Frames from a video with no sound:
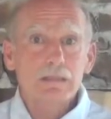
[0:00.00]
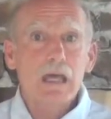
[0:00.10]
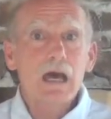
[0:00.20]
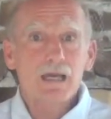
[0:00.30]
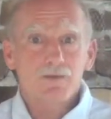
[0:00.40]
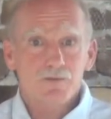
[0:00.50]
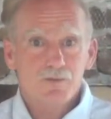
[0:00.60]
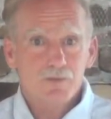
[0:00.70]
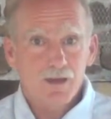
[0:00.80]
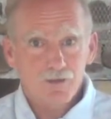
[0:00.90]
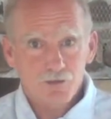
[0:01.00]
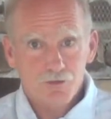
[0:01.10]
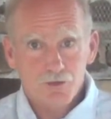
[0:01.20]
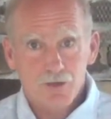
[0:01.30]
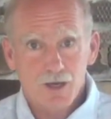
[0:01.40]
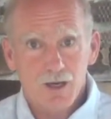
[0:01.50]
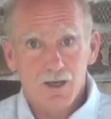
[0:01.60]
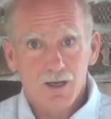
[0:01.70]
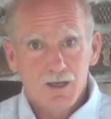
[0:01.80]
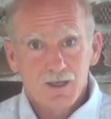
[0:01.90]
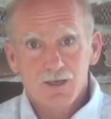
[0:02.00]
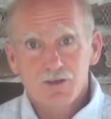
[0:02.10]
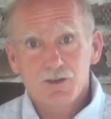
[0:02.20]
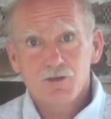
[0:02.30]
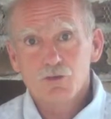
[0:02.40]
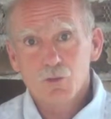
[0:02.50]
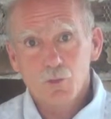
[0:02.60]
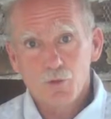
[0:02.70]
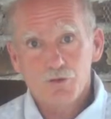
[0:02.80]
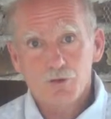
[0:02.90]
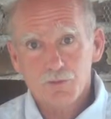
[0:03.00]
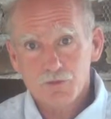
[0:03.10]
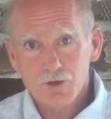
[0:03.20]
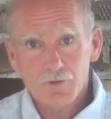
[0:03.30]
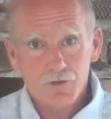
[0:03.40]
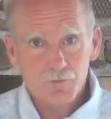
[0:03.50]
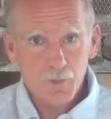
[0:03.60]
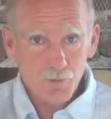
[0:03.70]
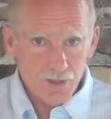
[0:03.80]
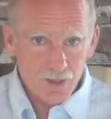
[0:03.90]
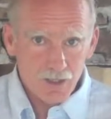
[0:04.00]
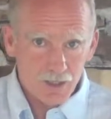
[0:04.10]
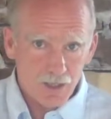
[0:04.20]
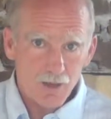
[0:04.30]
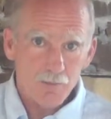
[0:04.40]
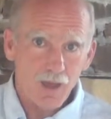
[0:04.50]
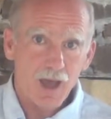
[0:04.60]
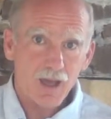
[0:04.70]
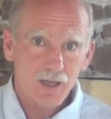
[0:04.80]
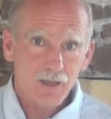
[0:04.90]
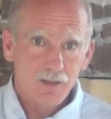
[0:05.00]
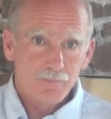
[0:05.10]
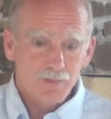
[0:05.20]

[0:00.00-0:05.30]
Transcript: life as just in addition to a worship service, but we needed to come back